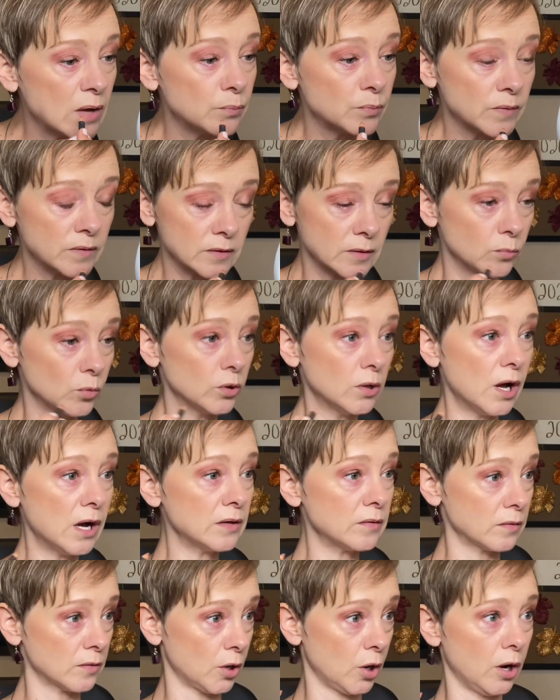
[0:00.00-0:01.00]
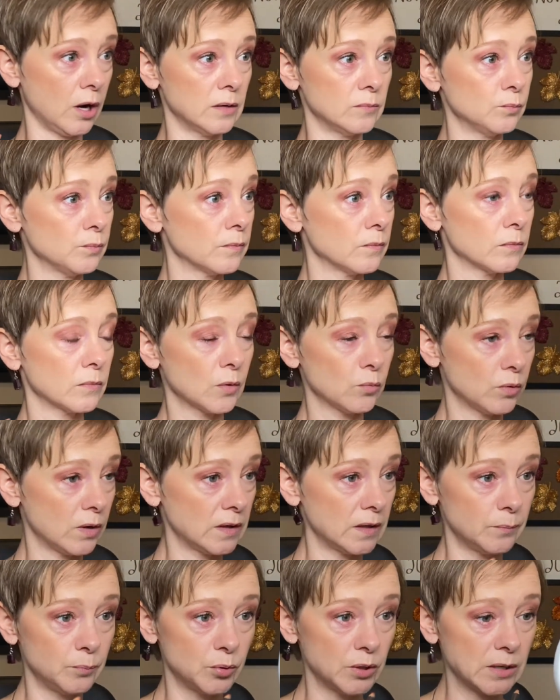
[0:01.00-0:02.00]
some gloss on while
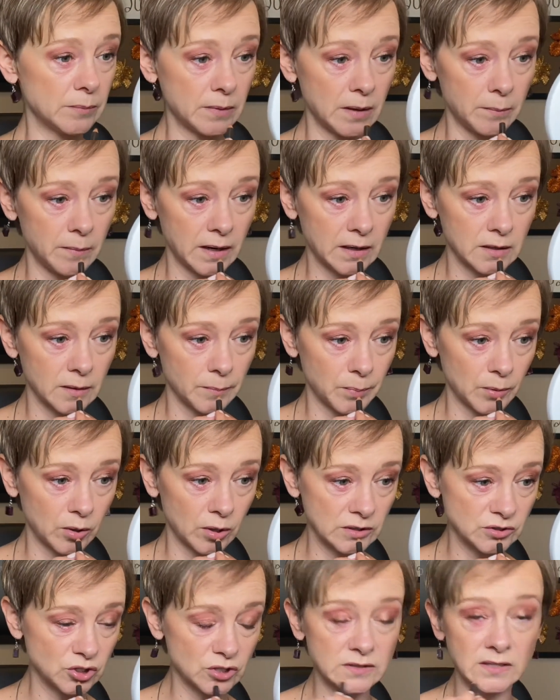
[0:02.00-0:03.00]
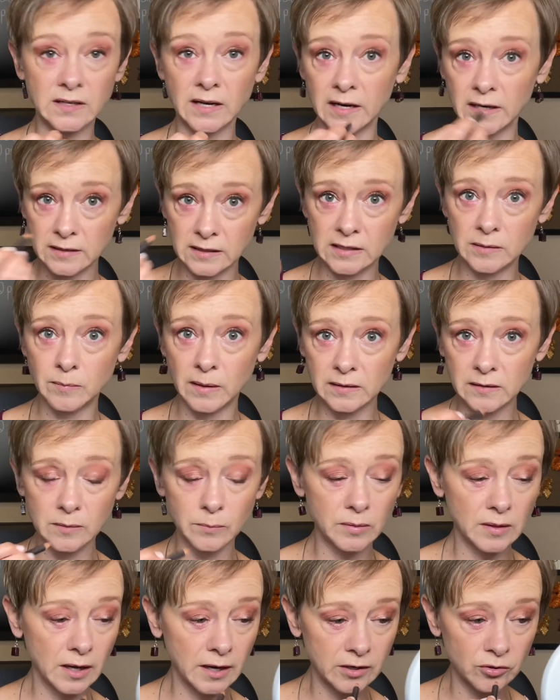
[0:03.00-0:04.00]
I'm putting my makeup on, just to kind of keep my
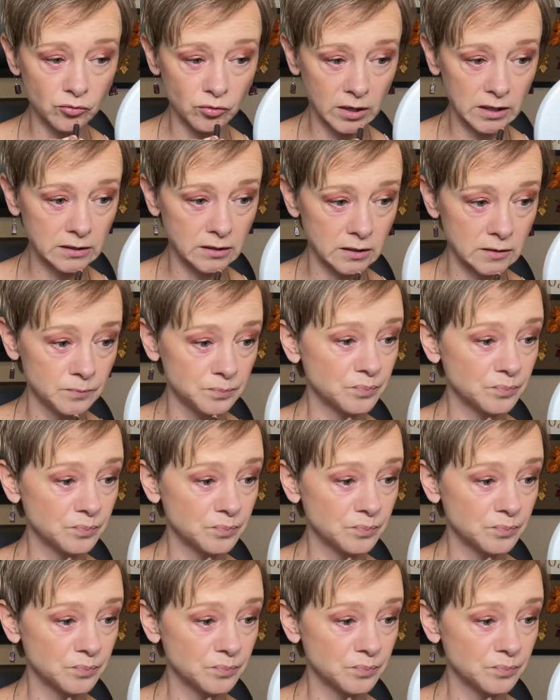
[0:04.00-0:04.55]
lips hydrated.